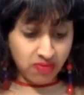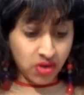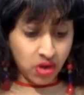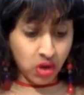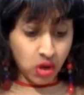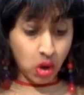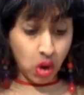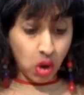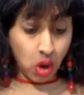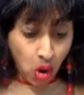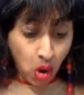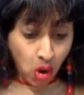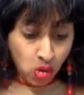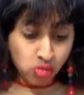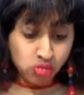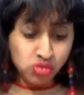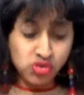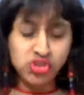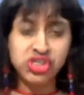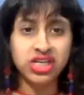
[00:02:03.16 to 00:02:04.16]
of her
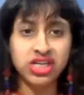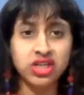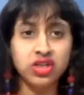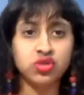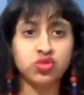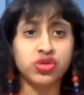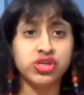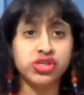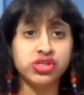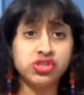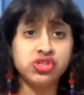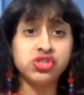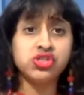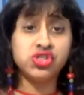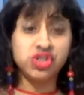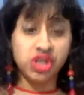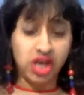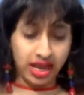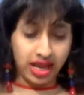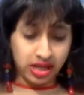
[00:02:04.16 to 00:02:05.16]
own children to
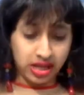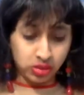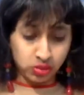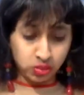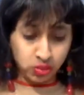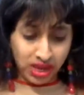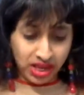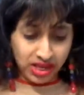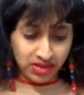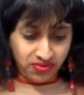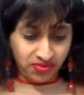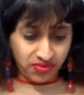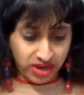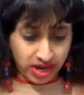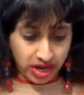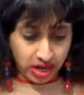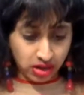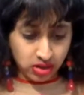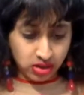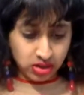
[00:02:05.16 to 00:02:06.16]
child
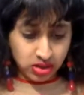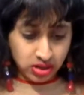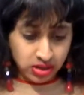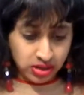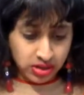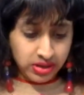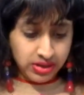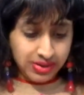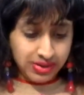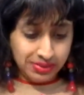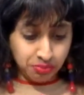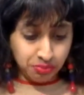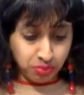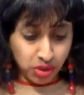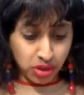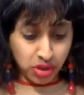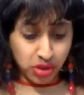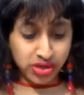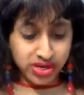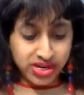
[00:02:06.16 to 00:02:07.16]
welfare.
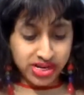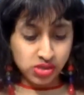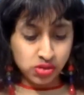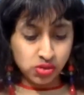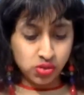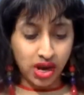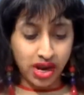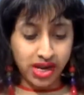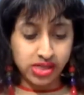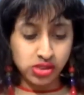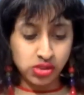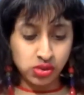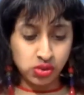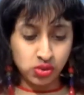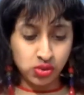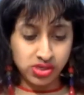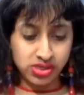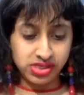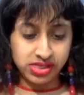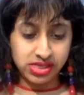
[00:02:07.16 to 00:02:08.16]
Birdie tries
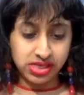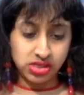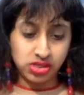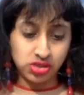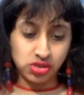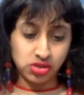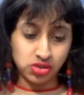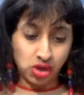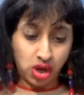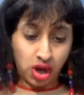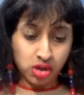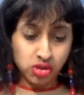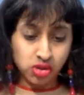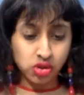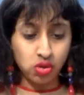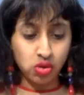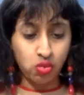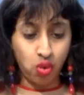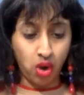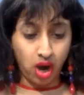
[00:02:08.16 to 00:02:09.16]
to assist
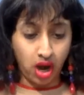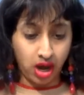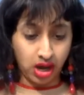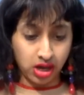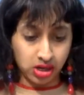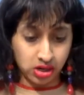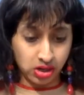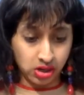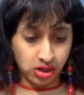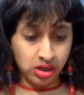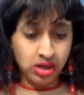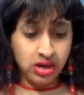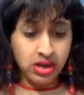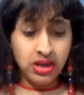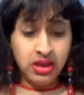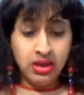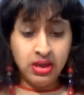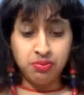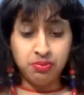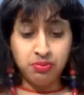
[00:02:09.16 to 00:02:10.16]
Dr. Walker,
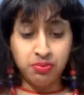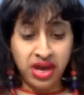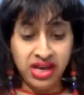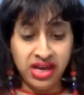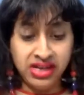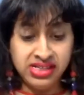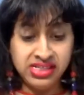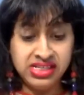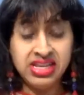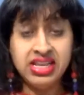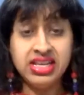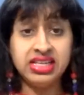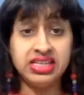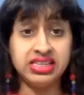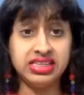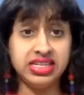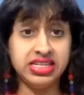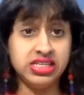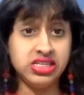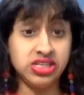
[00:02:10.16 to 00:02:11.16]
but
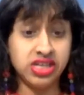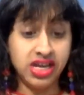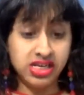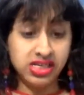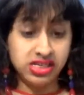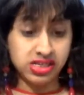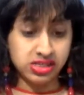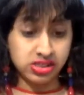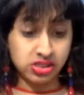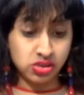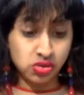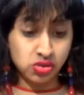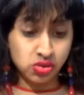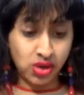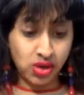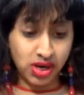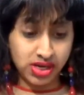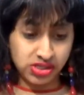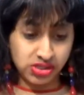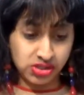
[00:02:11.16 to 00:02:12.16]
Linda doesn't
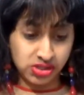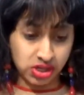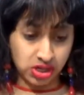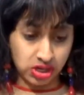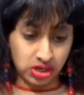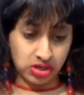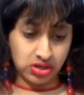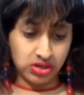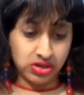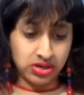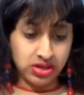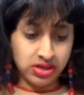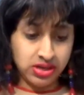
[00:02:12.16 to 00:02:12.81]
trust her.